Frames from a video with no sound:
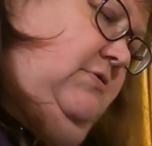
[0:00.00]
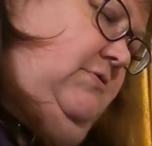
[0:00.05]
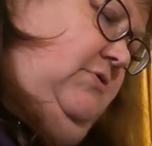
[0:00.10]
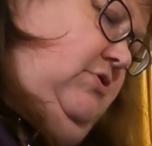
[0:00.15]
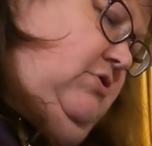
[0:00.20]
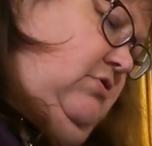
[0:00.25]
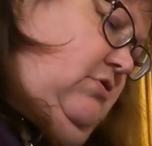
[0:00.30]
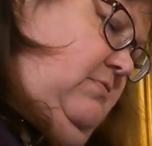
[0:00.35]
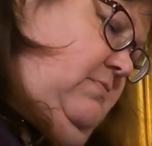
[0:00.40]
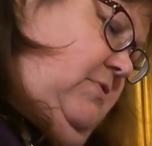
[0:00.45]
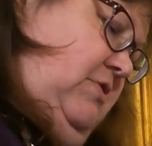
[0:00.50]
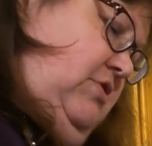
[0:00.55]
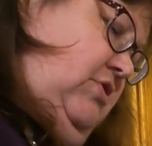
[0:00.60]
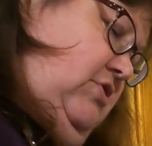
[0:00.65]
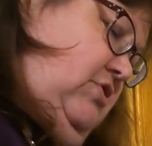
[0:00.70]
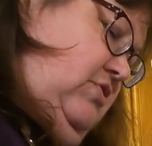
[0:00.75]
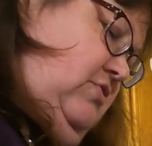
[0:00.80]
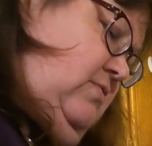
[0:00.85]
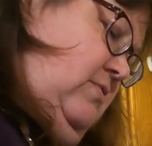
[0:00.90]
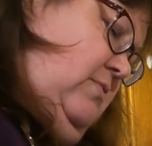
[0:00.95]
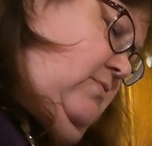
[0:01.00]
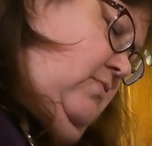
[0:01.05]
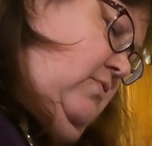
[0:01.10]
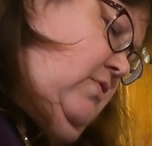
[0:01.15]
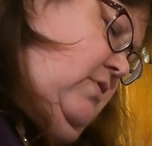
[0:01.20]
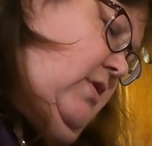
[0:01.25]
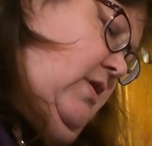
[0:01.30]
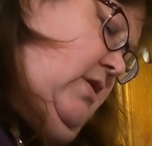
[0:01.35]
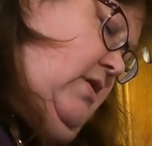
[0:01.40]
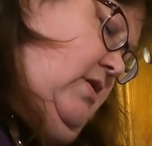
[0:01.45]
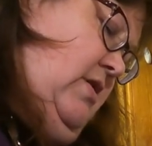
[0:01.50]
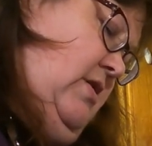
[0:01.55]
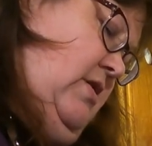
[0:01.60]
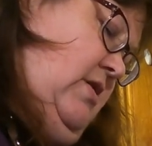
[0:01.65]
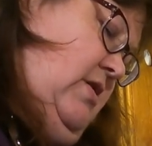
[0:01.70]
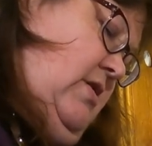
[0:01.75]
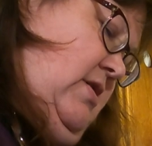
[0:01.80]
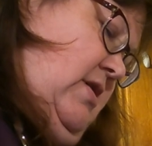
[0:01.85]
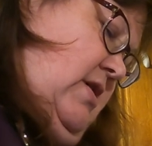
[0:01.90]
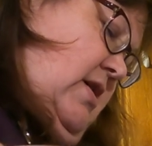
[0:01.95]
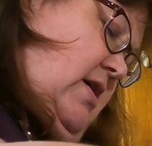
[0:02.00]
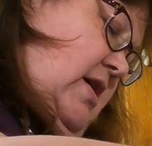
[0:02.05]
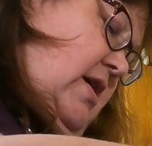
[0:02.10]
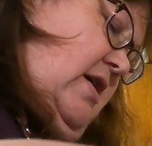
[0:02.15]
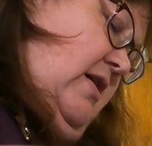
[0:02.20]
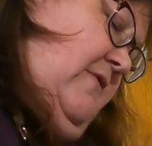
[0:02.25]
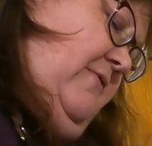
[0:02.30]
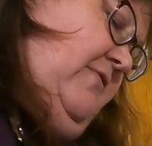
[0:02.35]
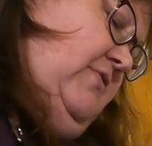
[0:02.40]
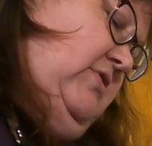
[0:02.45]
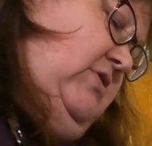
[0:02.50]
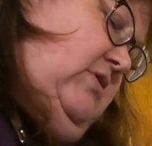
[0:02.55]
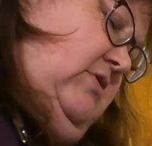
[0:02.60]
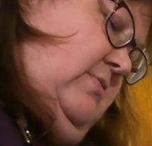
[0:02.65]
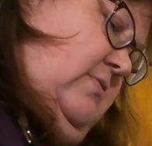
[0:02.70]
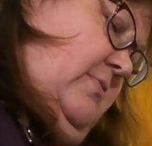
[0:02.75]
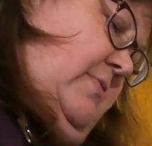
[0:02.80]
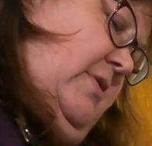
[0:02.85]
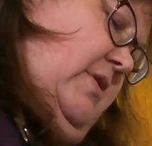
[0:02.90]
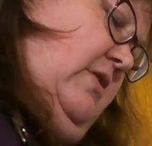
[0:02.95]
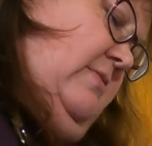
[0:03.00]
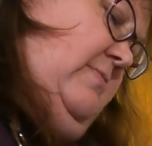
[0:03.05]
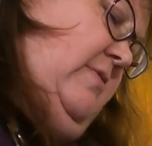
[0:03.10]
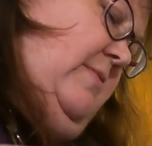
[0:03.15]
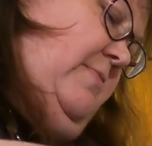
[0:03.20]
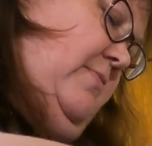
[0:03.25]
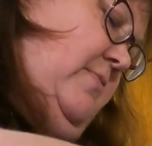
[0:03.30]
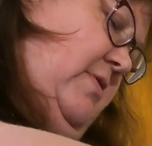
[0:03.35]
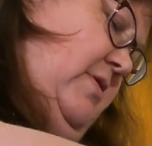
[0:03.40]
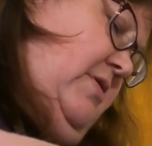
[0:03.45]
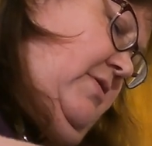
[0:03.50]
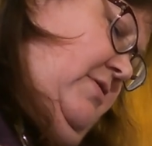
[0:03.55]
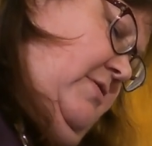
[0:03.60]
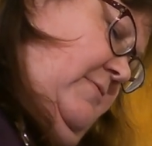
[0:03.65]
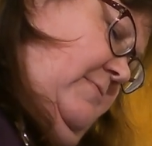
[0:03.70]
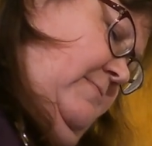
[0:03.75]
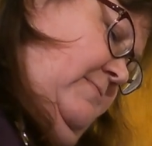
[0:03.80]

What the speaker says: So let me just do one more half and see what we come up with.